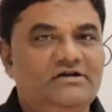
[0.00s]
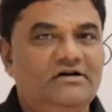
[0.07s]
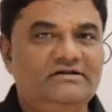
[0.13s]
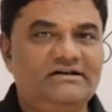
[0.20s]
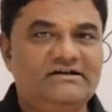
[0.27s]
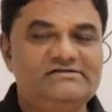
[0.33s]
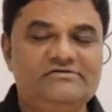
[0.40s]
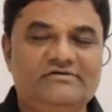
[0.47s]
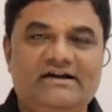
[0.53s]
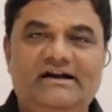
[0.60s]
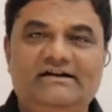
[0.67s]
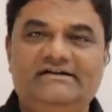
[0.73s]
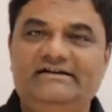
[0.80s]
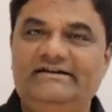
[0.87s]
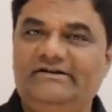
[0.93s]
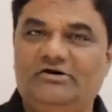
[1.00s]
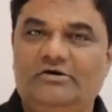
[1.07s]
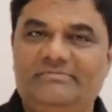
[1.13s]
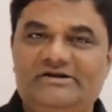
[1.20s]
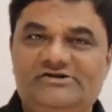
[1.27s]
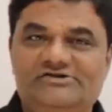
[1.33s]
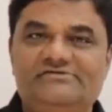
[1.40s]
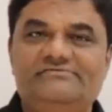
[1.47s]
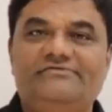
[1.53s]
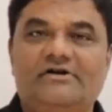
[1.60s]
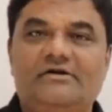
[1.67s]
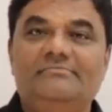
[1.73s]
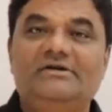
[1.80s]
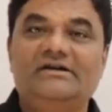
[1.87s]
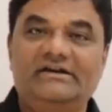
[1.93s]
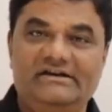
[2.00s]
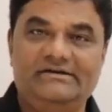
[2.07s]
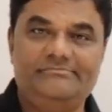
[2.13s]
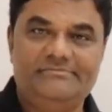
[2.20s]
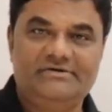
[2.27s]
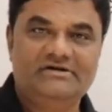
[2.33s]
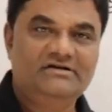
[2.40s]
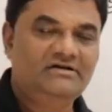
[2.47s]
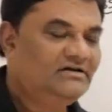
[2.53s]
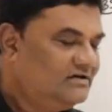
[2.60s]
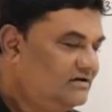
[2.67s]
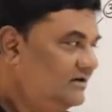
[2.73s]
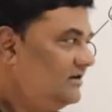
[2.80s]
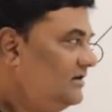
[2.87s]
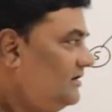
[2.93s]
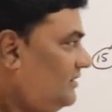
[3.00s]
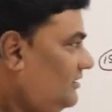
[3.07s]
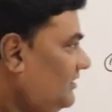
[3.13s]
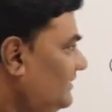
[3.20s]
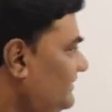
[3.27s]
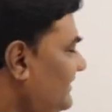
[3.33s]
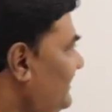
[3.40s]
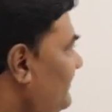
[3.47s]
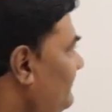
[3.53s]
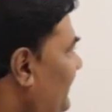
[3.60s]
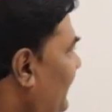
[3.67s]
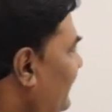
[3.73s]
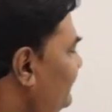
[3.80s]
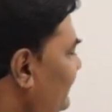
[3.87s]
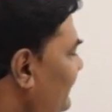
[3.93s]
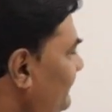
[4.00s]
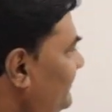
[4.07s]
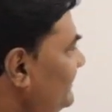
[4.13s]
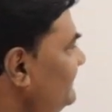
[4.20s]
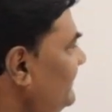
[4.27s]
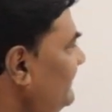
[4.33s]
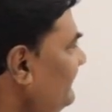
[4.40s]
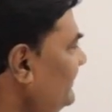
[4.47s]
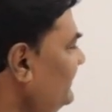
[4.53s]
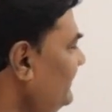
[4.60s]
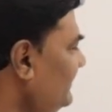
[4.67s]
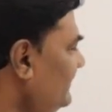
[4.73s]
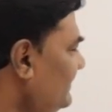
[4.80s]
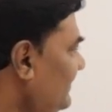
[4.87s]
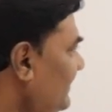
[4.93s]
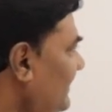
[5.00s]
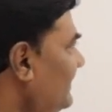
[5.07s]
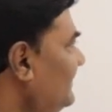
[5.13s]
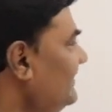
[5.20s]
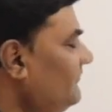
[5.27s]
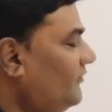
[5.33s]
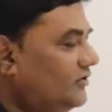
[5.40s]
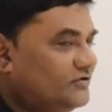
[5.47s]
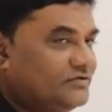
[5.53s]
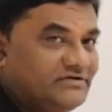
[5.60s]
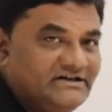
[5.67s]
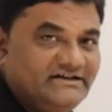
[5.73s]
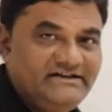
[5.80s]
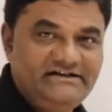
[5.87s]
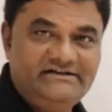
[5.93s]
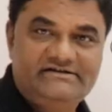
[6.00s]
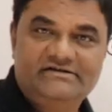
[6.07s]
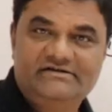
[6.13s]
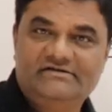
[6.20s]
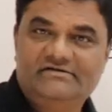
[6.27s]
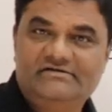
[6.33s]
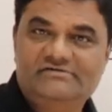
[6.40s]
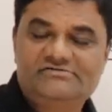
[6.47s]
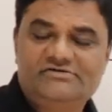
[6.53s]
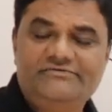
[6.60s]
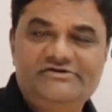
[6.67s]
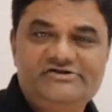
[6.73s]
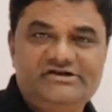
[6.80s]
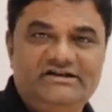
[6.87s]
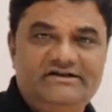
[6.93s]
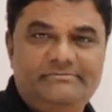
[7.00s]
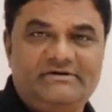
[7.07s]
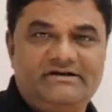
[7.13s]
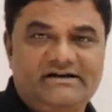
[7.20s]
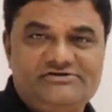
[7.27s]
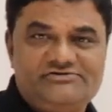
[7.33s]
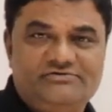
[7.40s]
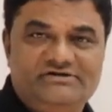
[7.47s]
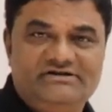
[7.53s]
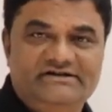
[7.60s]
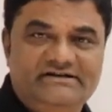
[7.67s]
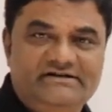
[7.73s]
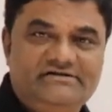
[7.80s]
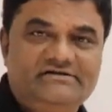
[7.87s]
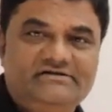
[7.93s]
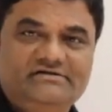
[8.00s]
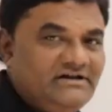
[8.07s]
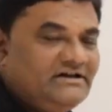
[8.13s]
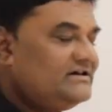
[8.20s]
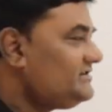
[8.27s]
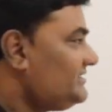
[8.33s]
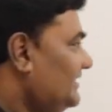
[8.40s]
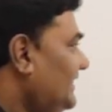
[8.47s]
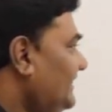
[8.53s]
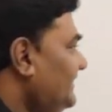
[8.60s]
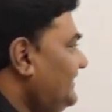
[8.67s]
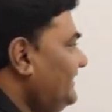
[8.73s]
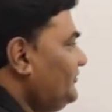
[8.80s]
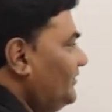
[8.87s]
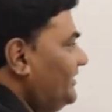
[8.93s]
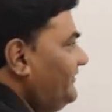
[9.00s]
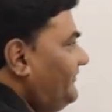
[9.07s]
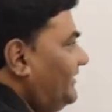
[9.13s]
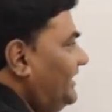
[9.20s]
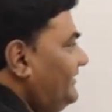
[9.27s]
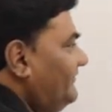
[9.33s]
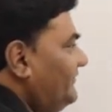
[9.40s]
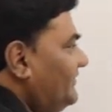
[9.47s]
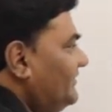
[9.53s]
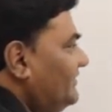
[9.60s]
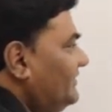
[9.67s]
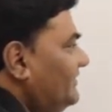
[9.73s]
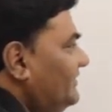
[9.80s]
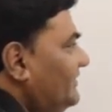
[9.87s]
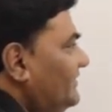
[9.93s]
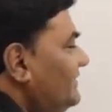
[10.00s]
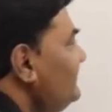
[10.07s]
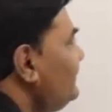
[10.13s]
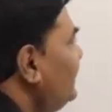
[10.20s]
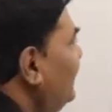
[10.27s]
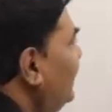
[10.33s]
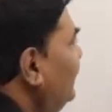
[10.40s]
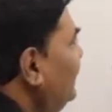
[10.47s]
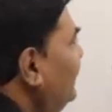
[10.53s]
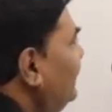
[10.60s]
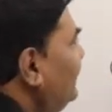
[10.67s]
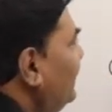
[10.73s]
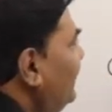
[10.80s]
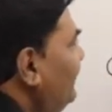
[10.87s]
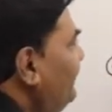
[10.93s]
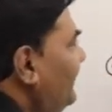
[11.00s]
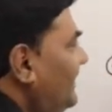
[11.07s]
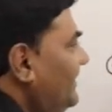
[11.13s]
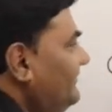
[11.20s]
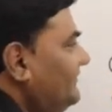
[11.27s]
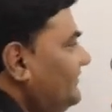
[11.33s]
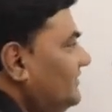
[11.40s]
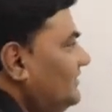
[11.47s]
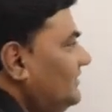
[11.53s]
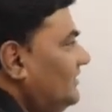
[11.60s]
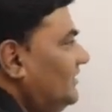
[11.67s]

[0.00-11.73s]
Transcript: Now let us look at delete operation from heap. Already a max heap is given here and I want to delete. So which element I should delete? Shall I delete 25? Shall I delete 35?